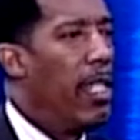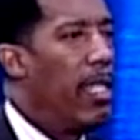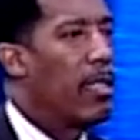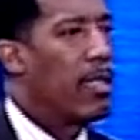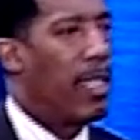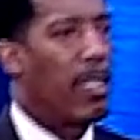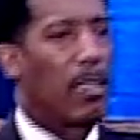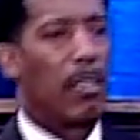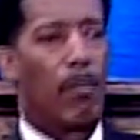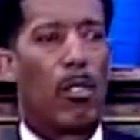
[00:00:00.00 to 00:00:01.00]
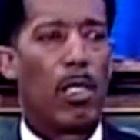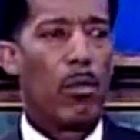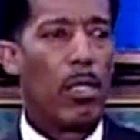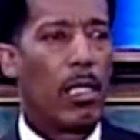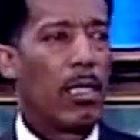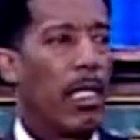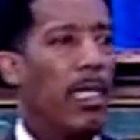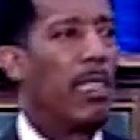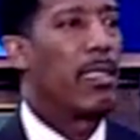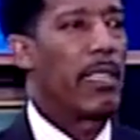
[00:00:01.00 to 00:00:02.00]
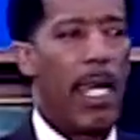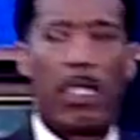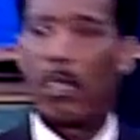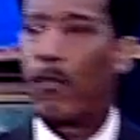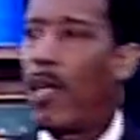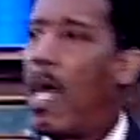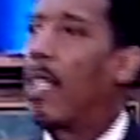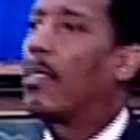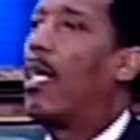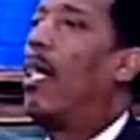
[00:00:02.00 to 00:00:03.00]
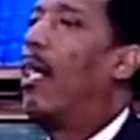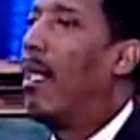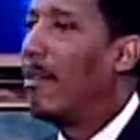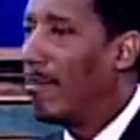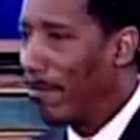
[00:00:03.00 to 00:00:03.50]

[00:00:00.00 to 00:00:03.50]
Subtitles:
His testimony was that he satisfied God.